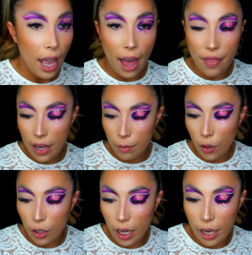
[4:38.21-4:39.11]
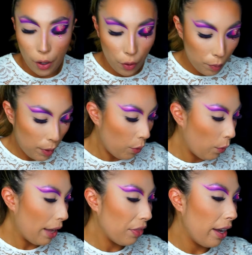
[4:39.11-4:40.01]
And then I'm going to get a bit
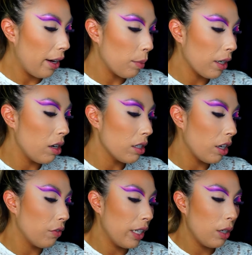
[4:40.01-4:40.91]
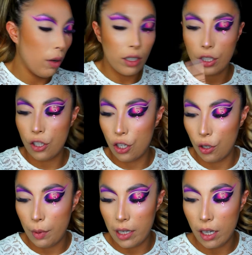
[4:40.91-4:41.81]
wet there because I really want it to
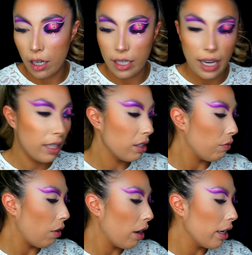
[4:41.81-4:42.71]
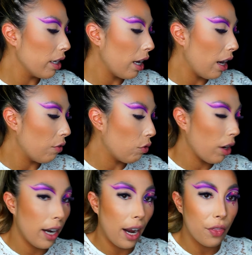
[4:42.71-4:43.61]
be intensified right
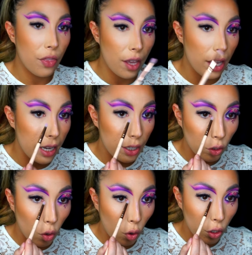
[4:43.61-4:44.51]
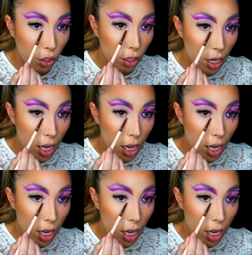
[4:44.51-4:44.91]
at the inner corner.